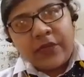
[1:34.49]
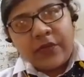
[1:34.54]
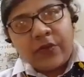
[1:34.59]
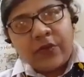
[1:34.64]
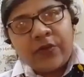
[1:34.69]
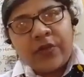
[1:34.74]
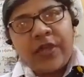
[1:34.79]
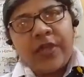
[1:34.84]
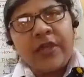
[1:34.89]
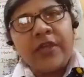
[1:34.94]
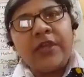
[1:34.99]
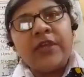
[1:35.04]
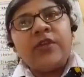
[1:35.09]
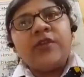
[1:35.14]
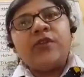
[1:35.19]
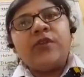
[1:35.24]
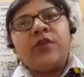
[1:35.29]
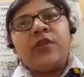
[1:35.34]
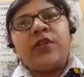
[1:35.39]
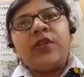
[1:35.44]
Okay,
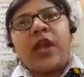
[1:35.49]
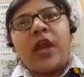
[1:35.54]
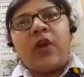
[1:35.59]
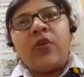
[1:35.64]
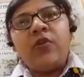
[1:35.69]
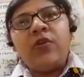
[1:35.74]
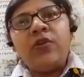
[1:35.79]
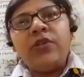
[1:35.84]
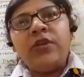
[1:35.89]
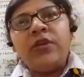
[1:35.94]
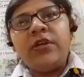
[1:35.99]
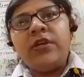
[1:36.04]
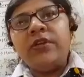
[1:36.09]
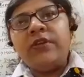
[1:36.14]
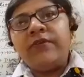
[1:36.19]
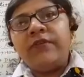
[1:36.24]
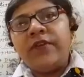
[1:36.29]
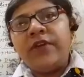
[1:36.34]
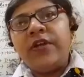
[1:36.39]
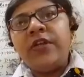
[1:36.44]
so
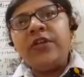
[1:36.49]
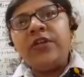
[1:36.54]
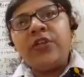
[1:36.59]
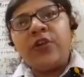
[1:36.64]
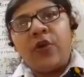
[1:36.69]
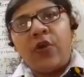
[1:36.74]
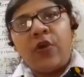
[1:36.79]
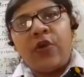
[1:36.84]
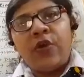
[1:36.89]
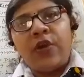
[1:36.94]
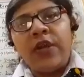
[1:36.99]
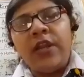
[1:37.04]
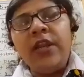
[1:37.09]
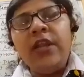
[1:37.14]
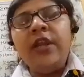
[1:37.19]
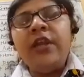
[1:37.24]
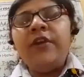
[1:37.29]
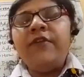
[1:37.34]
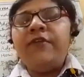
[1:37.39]
the word tall